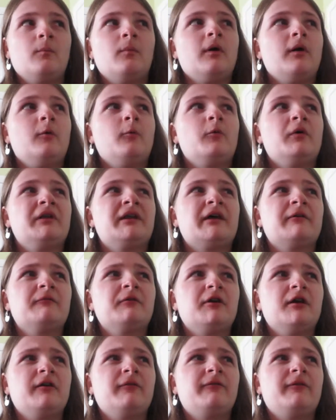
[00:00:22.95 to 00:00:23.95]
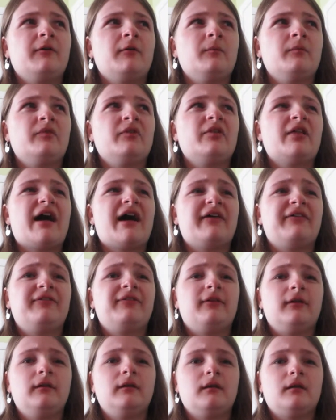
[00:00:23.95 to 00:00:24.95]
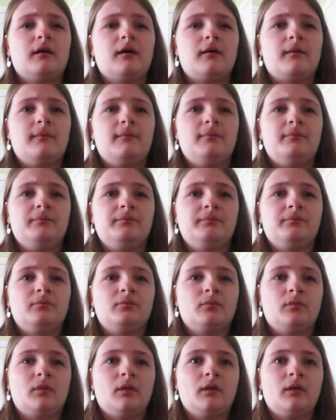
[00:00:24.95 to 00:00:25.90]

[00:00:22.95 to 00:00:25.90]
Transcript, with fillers: but whenever I filmed last in um,